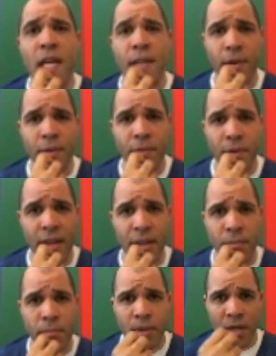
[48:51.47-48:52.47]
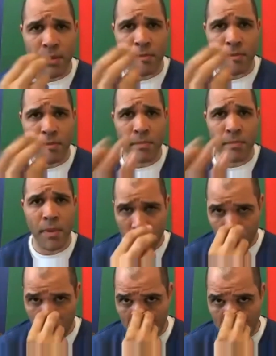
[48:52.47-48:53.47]
Right, right, right. But but you
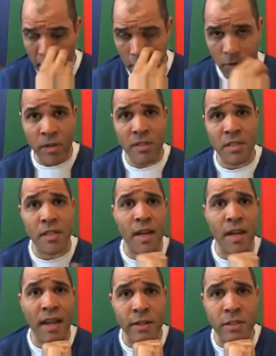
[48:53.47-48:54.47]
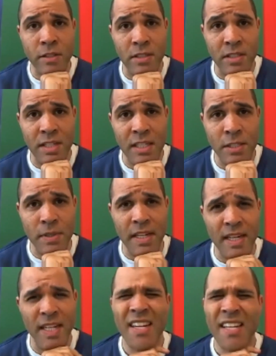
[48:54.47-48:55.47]
did with Mecho Wars and had good success with
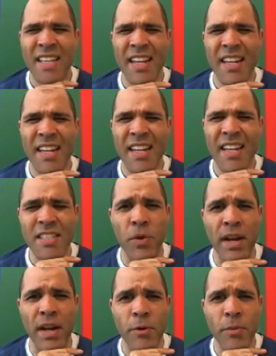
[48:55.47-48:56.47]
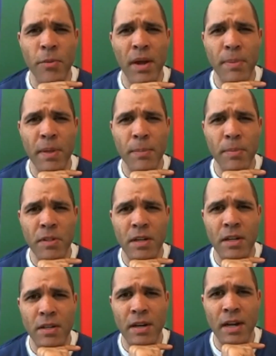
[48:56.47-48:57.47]
it. That's a good point. I wonder why people
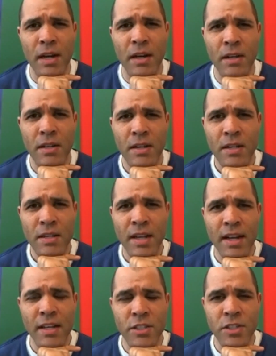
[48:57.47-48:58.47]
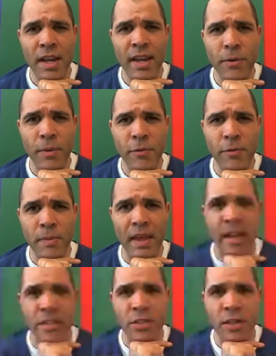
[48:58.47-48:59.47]
are uh, kind of shying away from
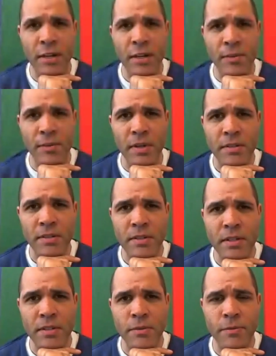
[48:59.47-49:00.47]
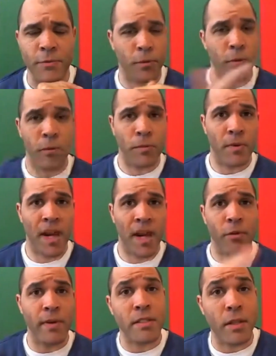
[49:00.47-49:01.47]
that genre uh, for
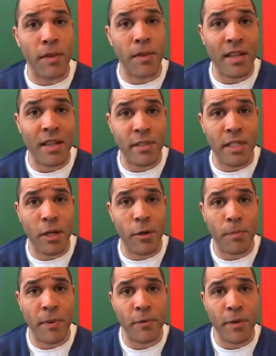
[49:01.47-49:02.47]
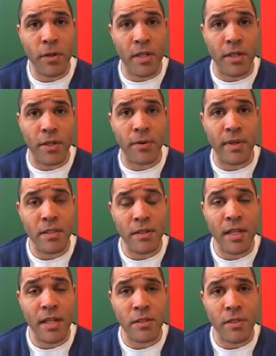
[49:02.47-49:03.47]
whatever reason. Though that leaves it open for you to do
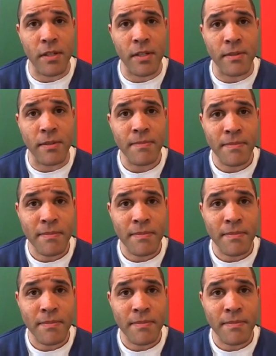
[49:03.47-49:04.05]
it, so that's good.